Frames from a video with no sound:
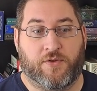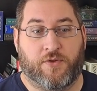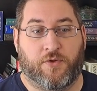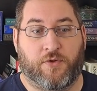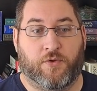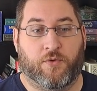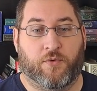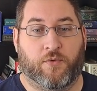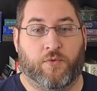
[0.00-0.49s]

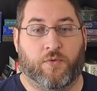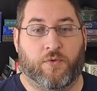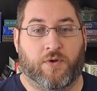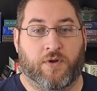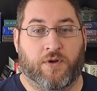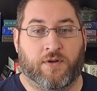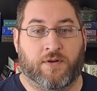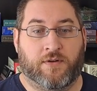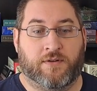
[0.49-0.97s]
who
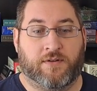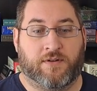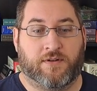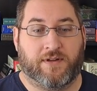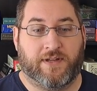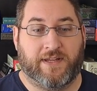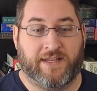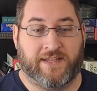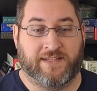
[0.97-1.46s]

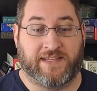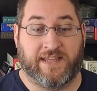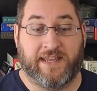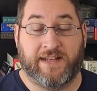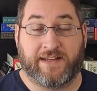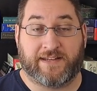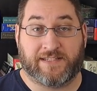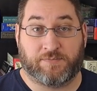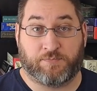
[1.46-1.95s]
is
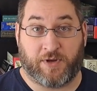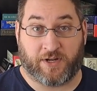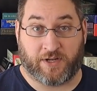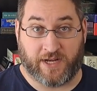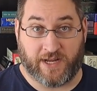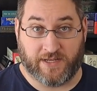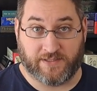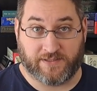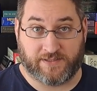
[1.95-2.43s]

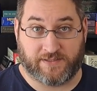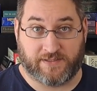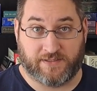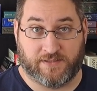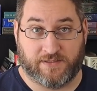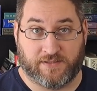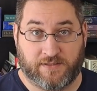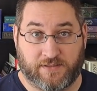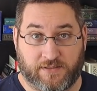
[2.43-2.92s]
inexperienced,
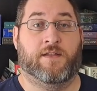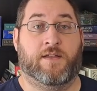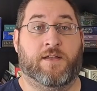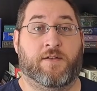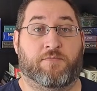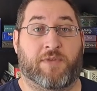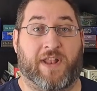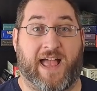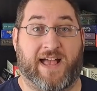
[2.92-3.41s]

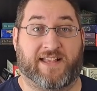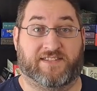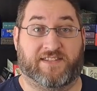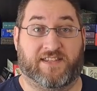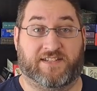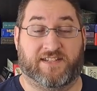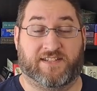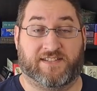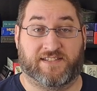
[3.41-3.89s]
but has
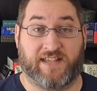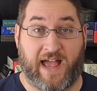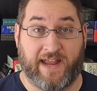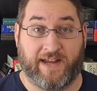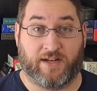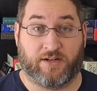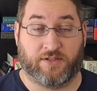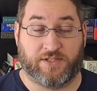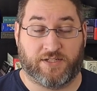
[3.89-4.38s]
the
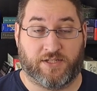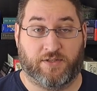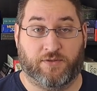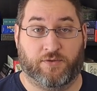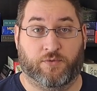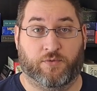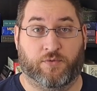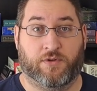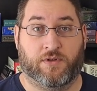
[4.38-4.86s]
desire
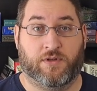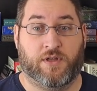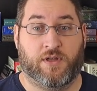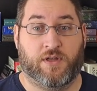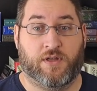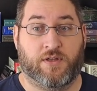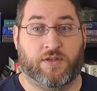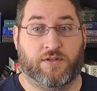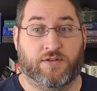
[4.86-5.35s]
to
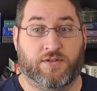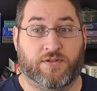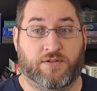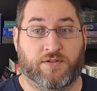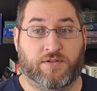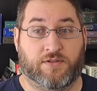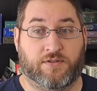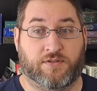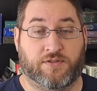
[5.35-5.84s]

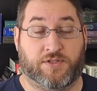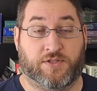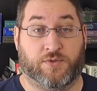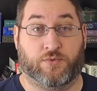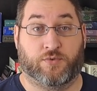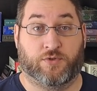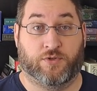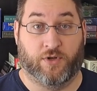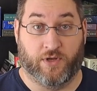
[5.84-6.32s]

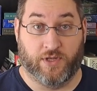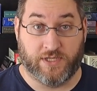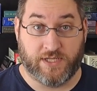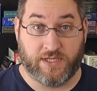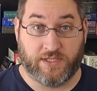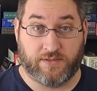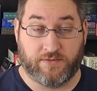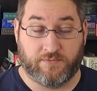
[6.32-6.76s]
do good.